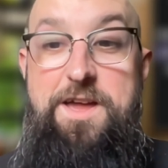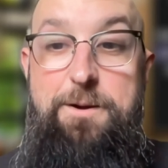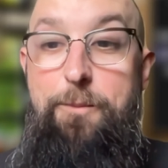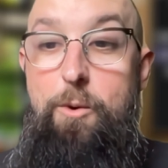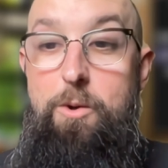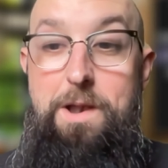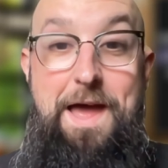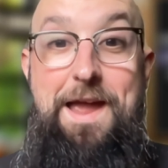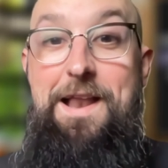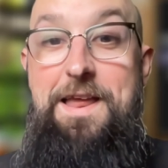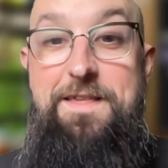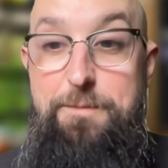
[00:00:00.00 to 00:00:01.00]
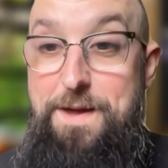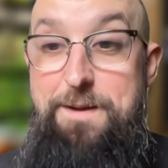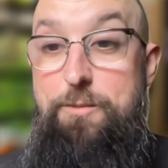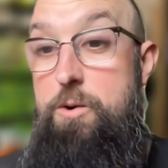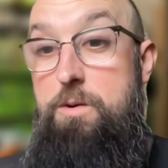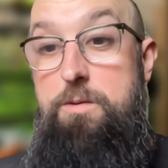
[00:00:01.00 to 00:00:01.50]
You're more likely to
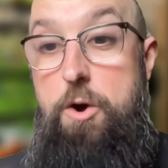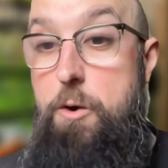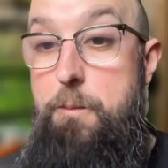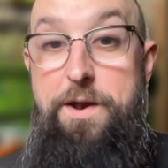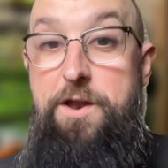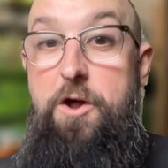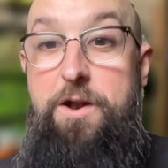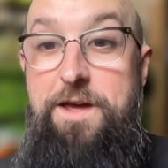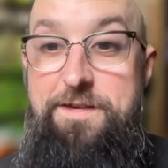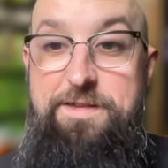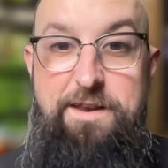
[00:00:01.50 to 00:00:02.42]
be more open and honest